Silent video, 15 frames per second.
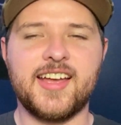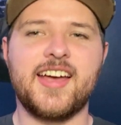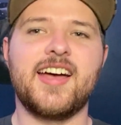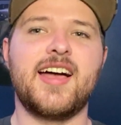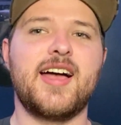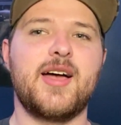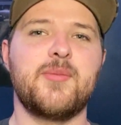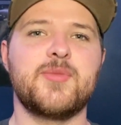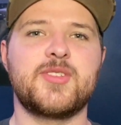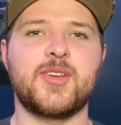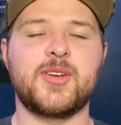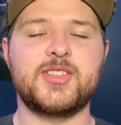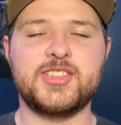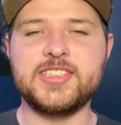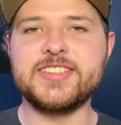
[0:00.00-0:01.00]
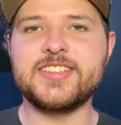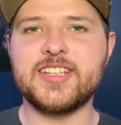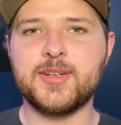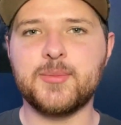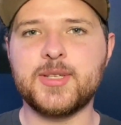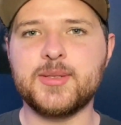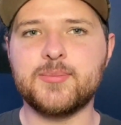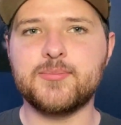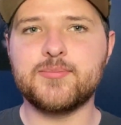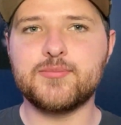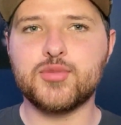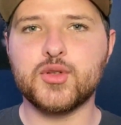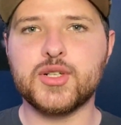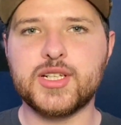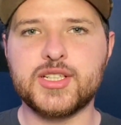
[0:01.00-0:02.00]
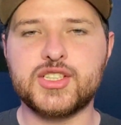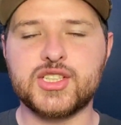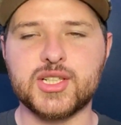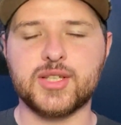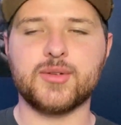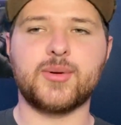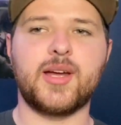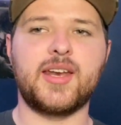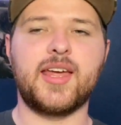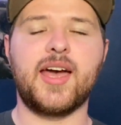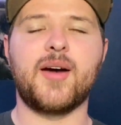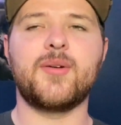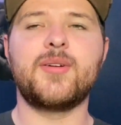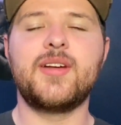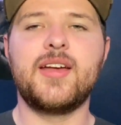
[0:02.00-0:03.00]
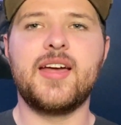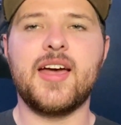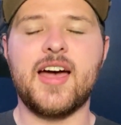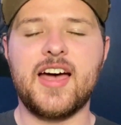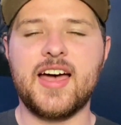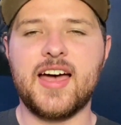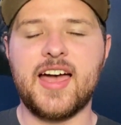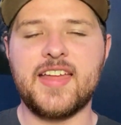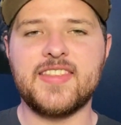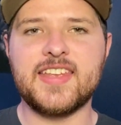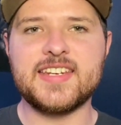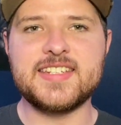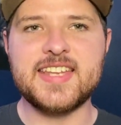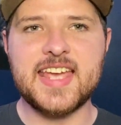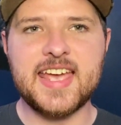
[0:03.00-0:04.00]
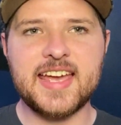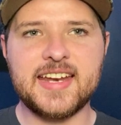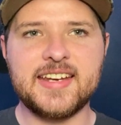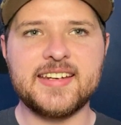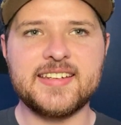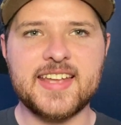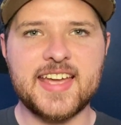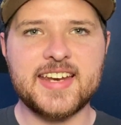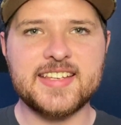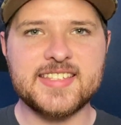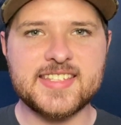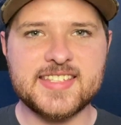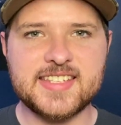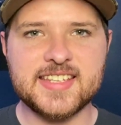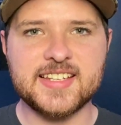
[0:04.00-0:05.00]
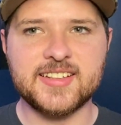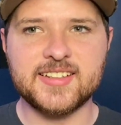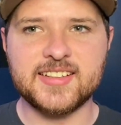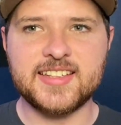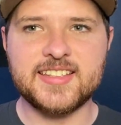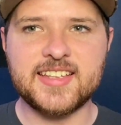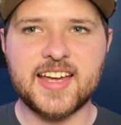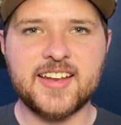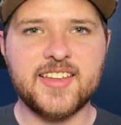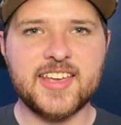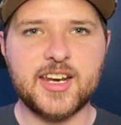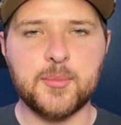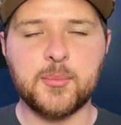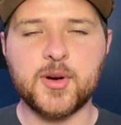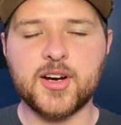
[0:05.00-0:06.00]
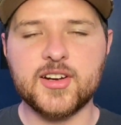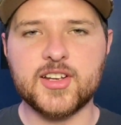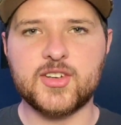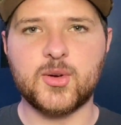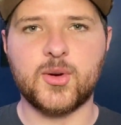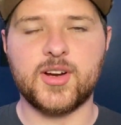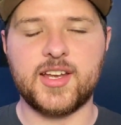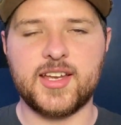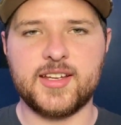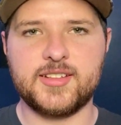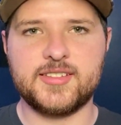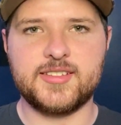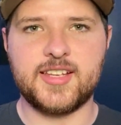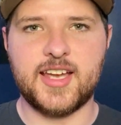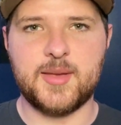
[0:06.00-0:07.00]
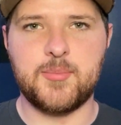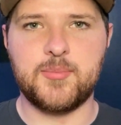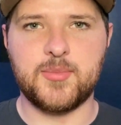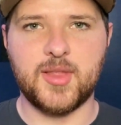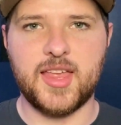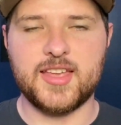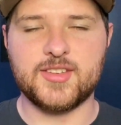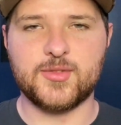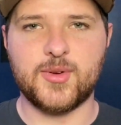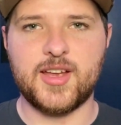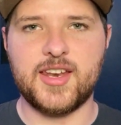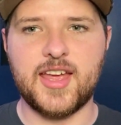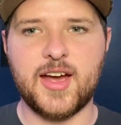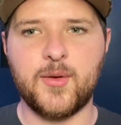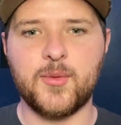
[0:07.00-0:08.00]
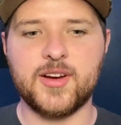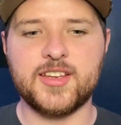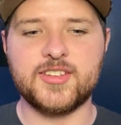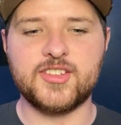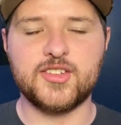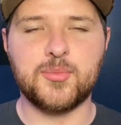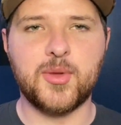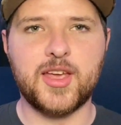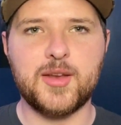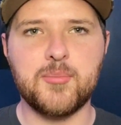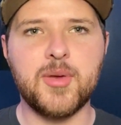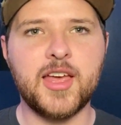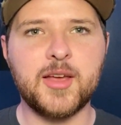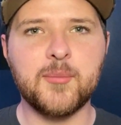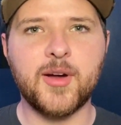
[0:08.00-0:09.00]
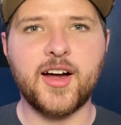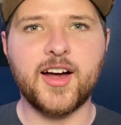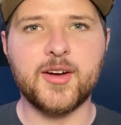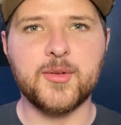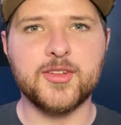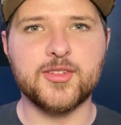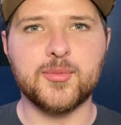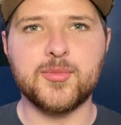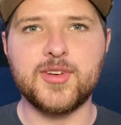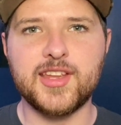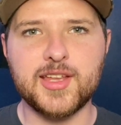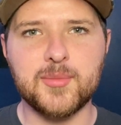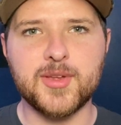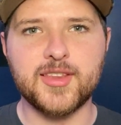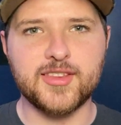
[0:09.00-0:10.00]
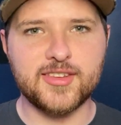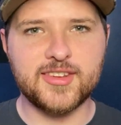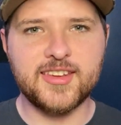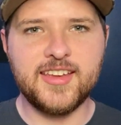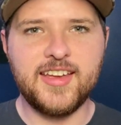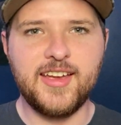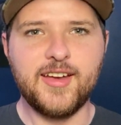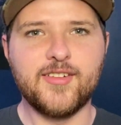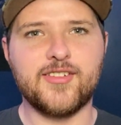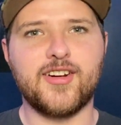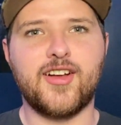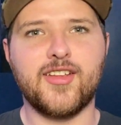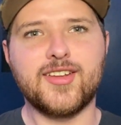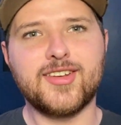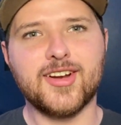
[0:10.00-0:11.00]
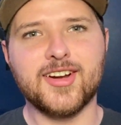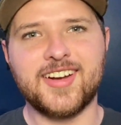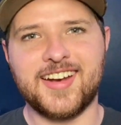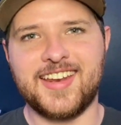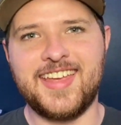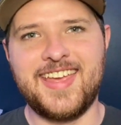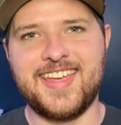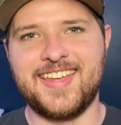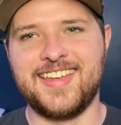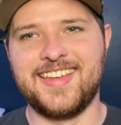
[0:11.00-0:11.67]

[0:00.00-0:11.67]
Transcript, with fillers: Um, so she's going to be pretty chill right now, uh, and then Dan Dan is still, he's kind of like in a purgatory type place right now where he's just playing ping pong with some demons for all eternity.